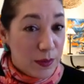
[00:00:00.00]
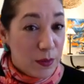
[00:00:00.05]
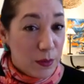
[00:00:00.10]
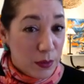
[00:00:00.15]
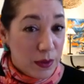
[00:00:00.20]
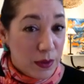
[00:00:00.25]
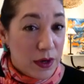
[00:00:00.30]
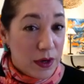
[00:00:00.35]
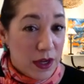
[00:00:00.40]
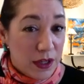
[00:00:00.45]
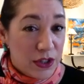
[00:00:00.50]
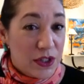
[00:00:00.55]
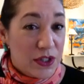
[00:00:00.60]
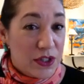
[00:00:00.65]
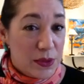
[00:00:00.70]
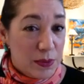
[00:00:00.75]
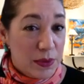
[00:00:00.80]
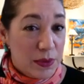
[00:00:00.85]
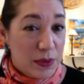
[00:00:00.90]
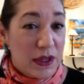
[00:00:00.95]
We're not
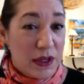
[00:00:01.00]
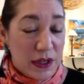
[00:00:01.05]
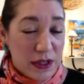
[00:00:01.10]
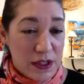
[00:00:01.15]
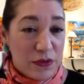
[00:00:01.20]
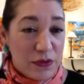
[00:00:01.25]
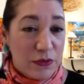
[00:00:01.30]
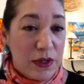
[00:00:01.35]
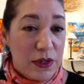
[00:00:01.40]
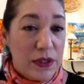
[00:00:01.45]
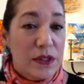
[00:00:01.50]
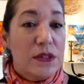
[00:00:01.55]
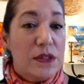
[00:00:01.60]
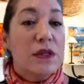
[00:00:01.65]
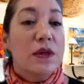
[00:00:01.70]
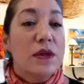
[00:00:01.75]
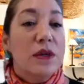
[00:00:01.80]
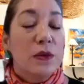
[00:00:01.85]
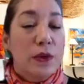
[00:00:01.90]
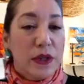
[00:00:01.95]
just being nice friends.
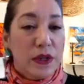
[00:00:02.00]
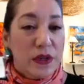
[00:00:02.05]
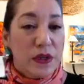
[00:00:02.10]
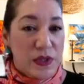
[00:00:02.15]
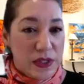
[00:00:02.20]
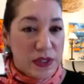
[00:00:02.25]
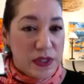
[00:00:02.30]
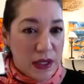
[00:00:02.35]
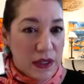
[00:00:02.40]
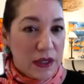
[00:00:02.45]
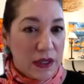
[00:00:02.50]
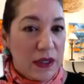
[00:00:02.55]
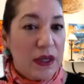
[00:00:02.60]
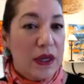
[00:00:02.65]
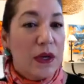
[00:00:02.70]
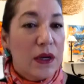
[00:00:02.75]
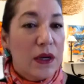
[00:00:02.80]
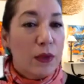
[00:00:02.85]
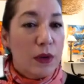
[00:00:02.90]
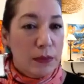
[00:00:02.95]
We are selling
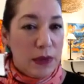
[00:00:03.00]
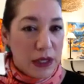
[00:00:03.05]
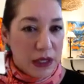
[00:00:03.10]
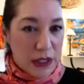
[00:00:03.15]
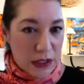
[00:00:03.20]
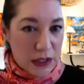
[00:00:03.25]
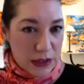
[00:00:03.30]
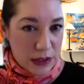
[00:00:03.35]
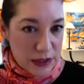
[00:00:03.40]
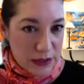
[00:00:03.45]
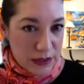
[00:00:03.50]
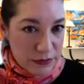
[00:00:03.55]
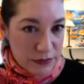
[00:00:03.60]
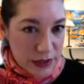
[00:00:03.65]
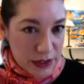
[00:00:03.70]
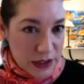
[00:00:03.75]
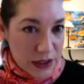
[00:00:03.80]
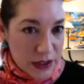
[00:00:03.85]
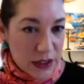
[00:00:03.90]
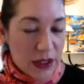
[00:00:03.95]
and we're making a
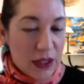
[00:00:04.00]
living.